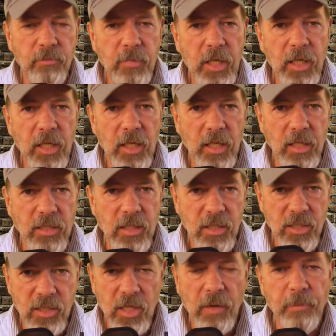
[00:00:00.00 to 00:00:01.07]
meetings
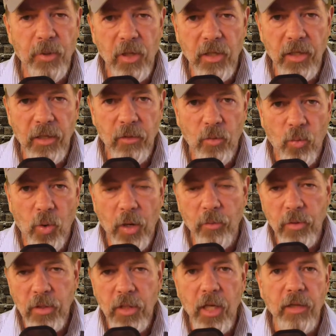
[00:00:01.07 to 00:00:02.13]
separately, one
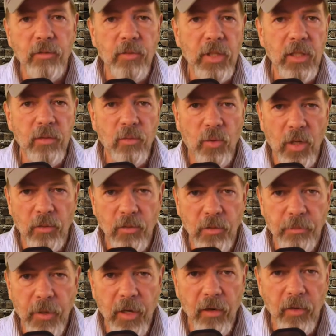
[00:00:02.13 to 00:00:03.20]
with Guthrie, one
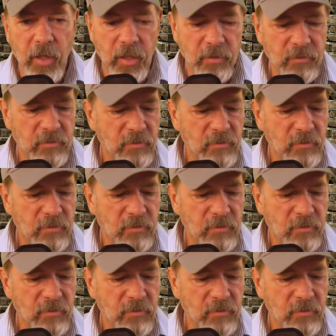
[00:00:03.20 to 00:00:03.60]
with Perry?